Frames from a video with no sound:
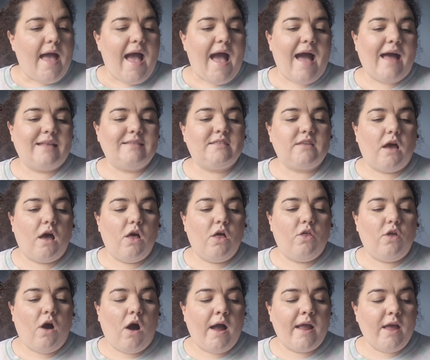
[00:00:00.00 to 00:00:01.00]
And
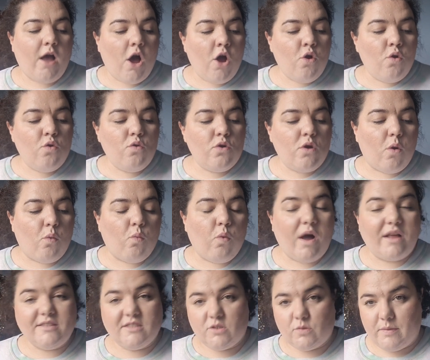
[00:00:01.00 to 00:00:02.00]
I own
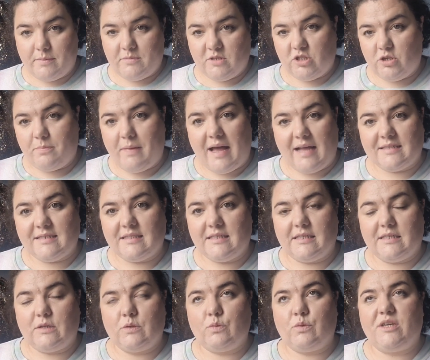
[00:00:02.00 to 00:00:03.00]
one swimsuit
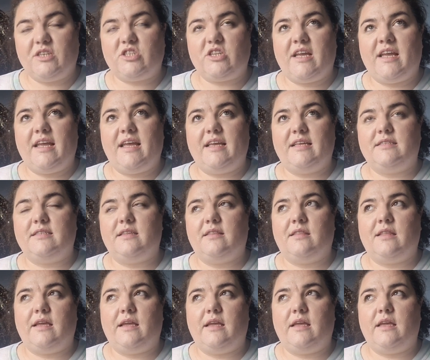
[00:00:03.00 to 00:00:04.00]
pattern, which is
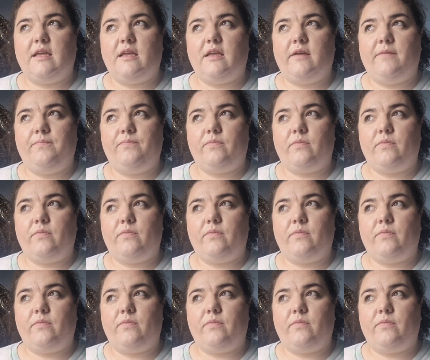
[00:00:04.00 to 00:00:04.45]
the